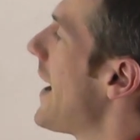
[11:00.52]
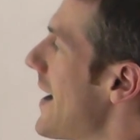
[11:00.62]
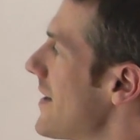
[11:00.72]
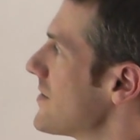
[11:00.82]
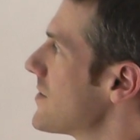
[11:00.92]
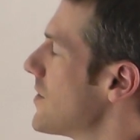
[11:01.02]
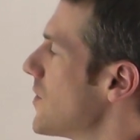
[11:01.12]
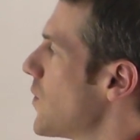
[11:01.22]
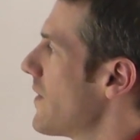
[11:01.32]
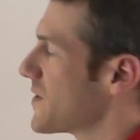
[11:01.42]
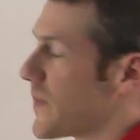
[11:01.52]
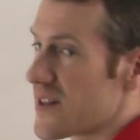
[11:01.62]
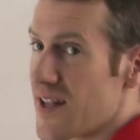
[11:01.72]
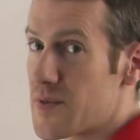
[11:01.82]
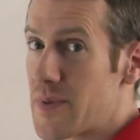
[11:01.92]
And we're
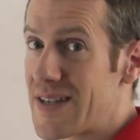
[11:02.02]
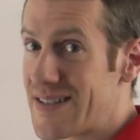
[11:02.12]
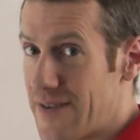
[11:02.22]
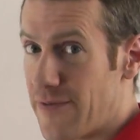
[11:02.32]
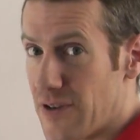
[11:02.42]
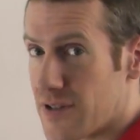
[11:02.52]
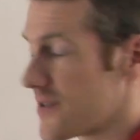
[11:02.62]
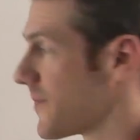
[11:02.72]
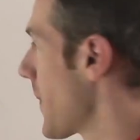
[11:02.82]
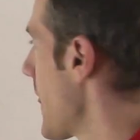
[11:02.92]
expecting there to be a difference,